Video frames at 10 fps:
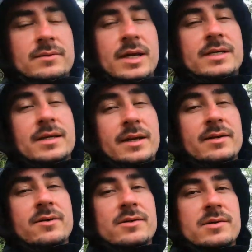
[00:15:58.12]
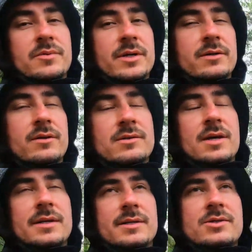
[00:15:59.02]
Next thing I know is a pretty close
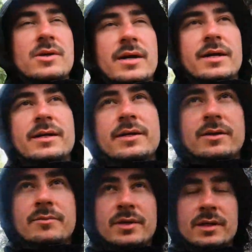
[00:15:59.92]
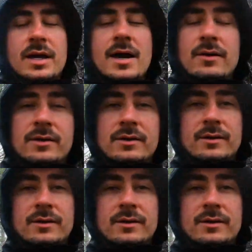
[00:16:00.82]
lightning strike. I could hear it pretty loud.